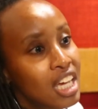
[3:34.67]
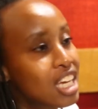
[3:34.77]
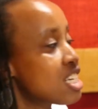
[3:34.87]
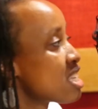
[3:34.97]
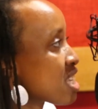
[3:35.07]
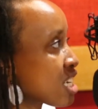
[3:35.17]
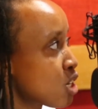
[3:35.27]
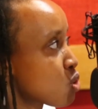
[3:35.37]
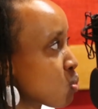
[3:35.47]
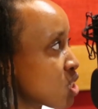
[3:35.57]
He didn't start
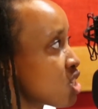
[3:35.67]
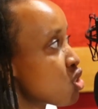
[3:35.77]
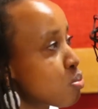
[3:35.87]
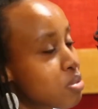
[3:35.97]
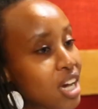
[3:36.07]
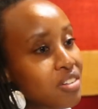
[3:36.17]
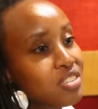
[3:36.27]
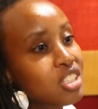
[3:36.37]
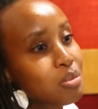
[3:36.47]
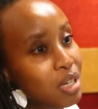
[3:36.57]
out wanting to be a
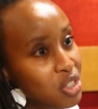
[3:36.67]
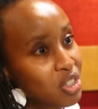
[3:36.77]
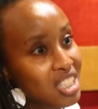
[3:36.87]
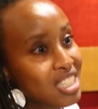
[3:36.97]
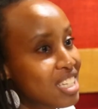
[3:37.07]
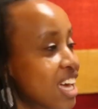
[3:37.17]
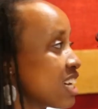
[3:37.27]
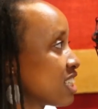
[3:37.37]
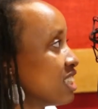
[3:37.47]
field marshal, this guy.